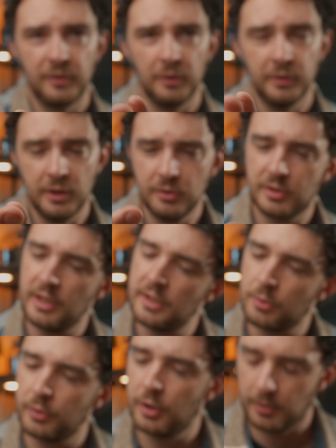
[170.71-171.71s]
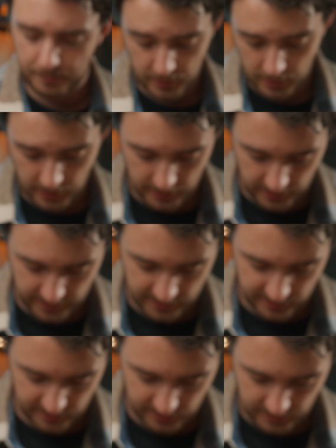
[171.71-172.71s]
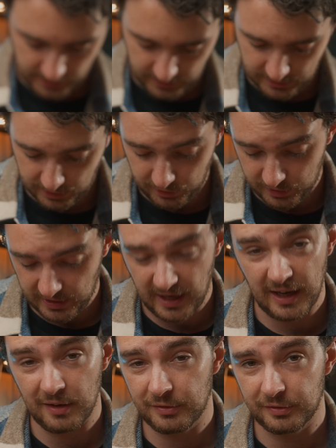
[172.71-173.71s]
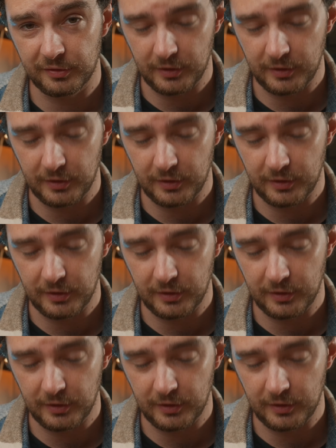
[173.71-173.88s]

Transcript: I'll use these or not, but I guess that it's good to have.